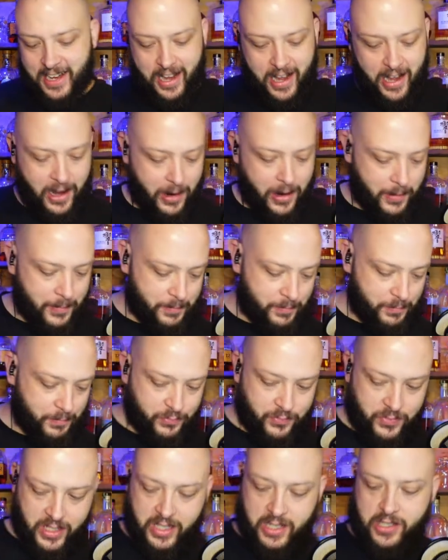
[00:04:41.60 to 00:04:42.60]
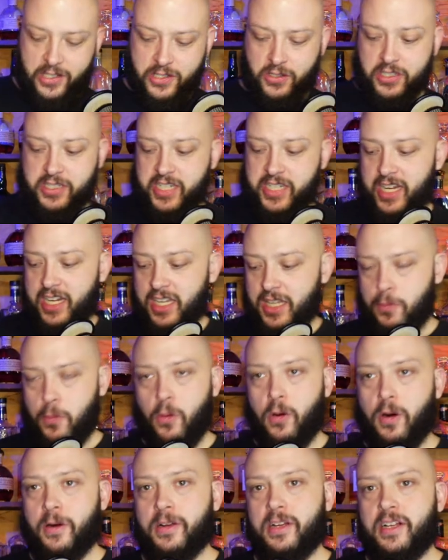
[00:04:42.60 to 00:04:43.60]
Um, so let's get into the
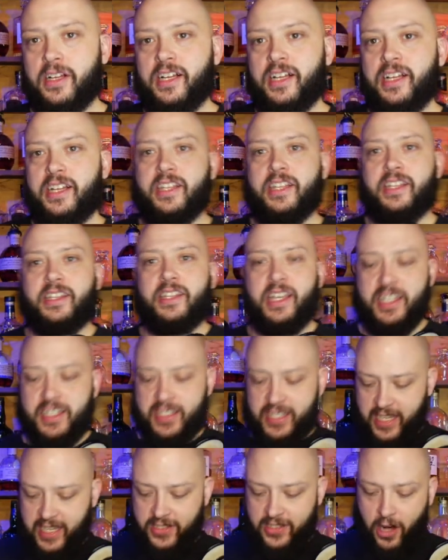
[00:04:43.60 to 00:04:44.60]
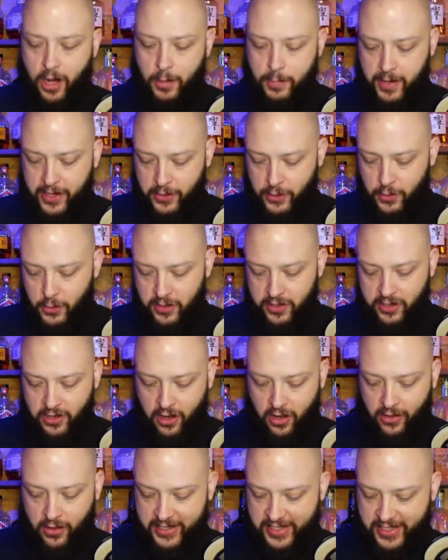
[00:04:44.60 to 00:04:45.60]
pour. This is Ardbeg
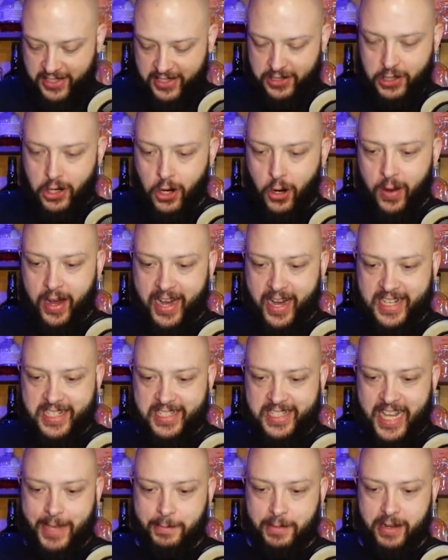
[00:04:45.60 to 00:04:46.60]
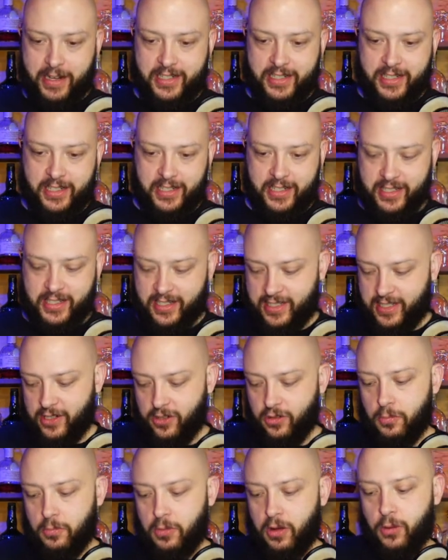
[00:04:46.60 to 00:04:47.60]
Uigeadail. This is no age statement
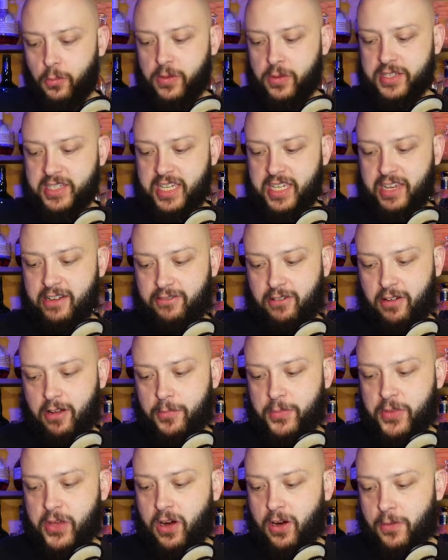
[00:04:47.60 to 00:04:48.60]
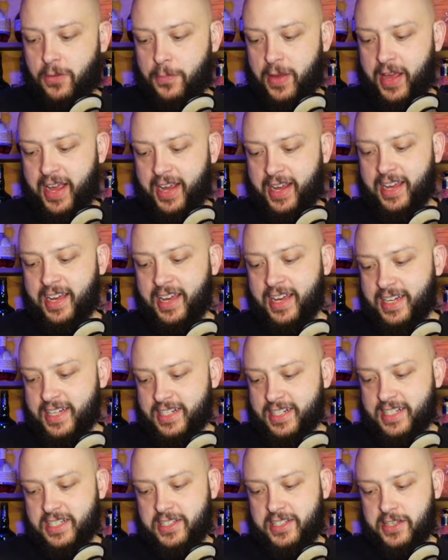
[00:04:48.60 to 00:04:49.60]
single malt whiskey from the Ardbeg
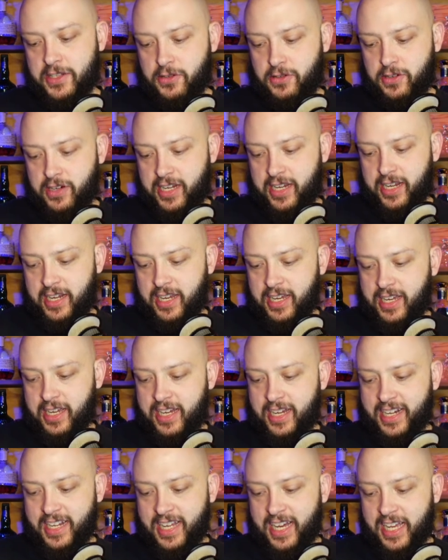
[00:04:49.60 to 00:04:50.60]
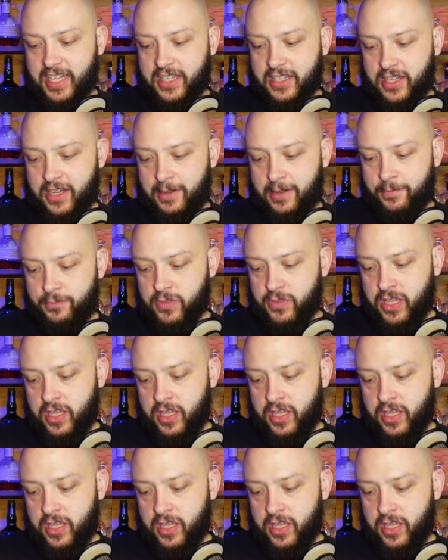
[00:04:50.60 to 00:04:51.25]
distillery in Islay.